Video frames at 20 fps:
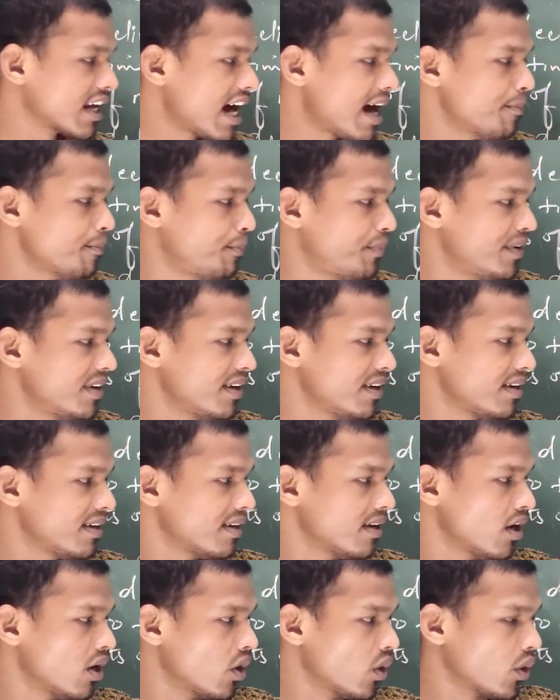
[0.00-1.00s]
gram
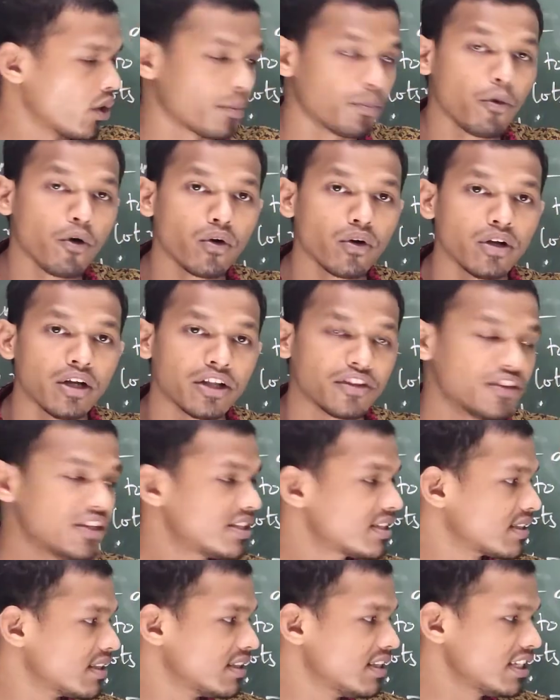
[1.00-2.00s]
pea or moong,
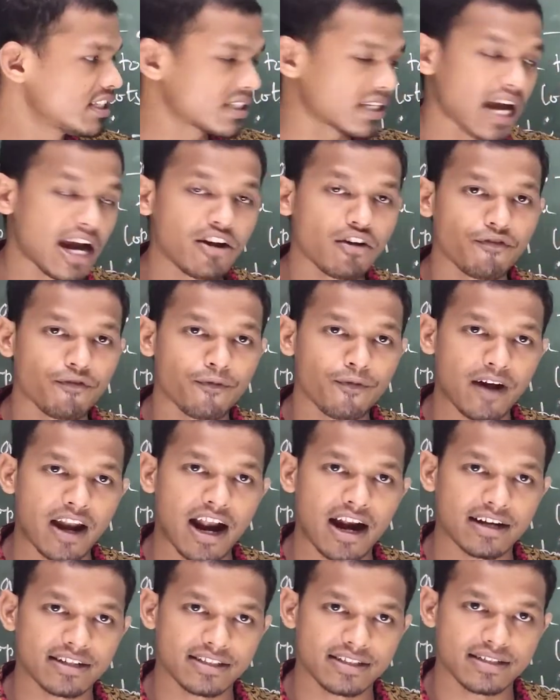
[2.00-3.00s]
this kind of
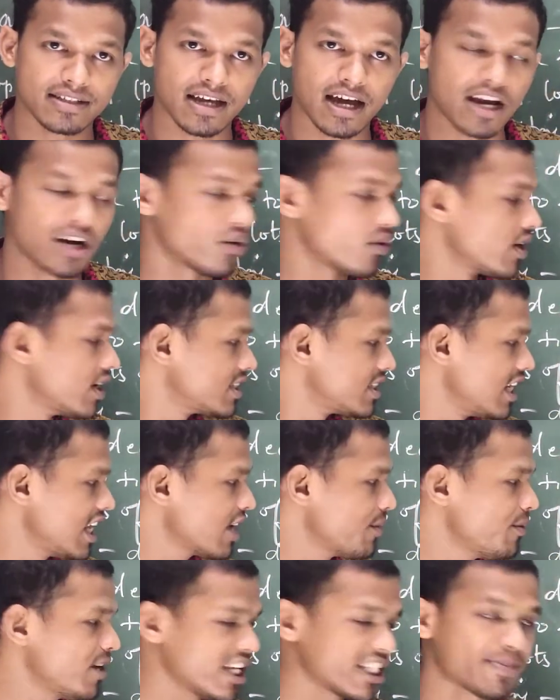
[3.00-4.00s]
plants are known as
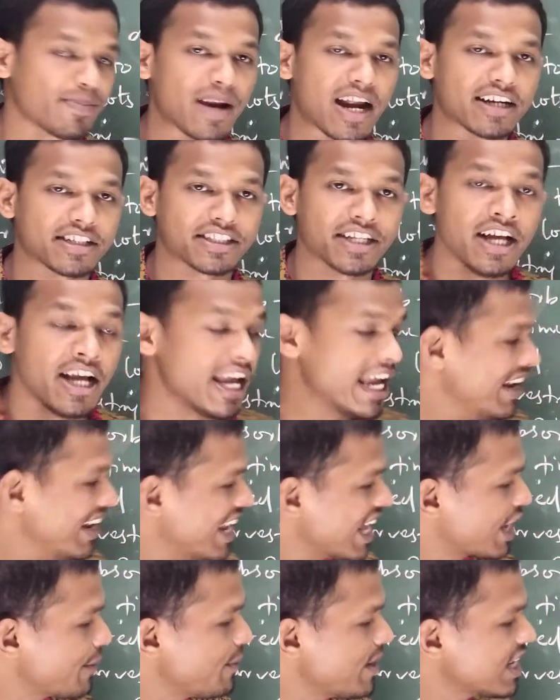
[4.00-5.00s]
leguminous plants. In
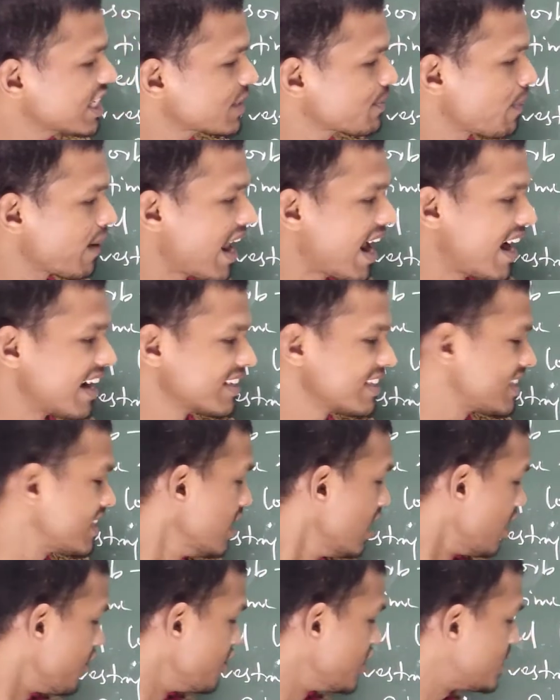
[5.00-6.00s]
leguminous plants,
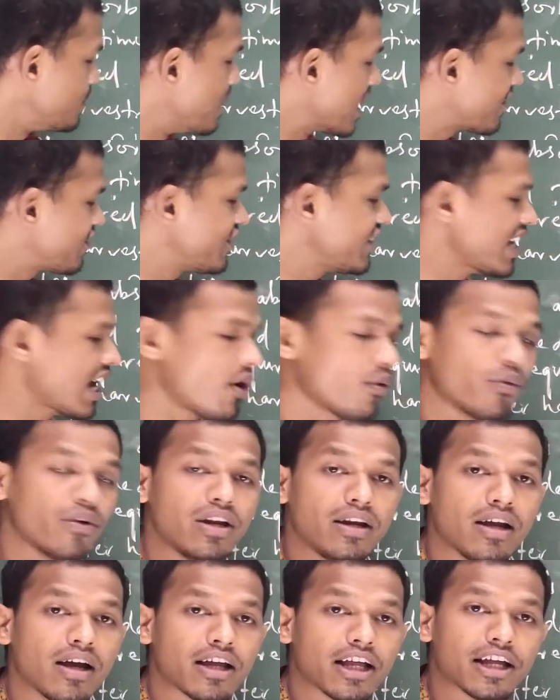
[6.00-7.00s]
this bacteria
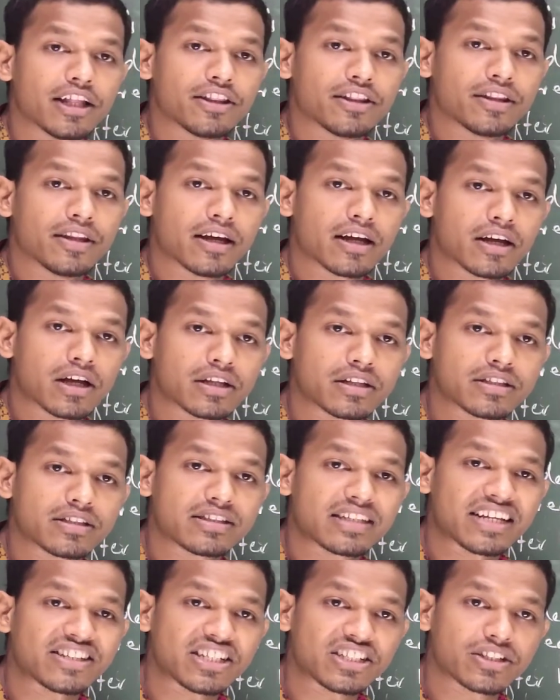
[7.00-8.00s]
will,
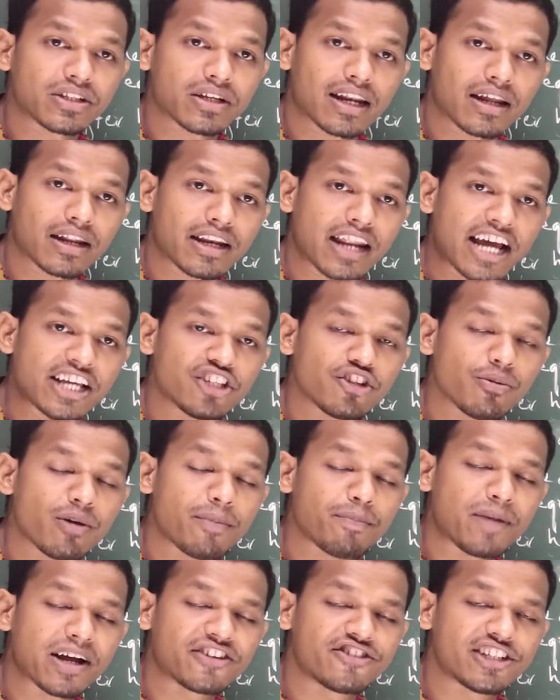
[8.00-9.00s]
such as
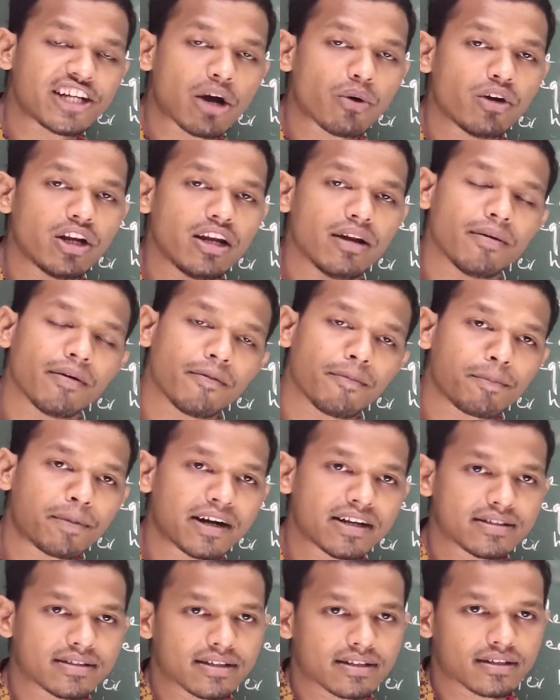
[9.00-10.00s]
rhizobium bacteria will
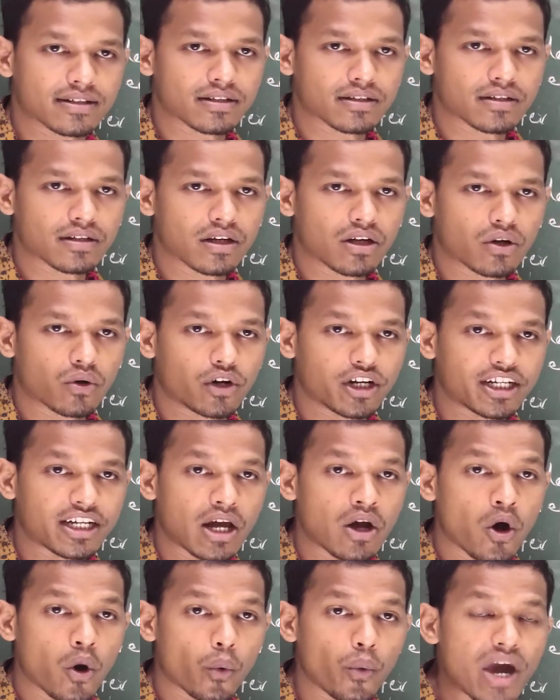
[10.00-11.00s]
spread. What is
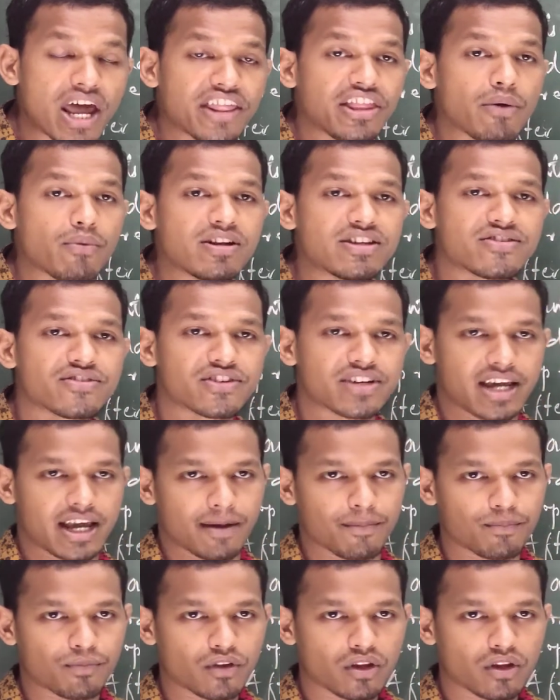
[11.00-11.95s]
it? Where they will stay?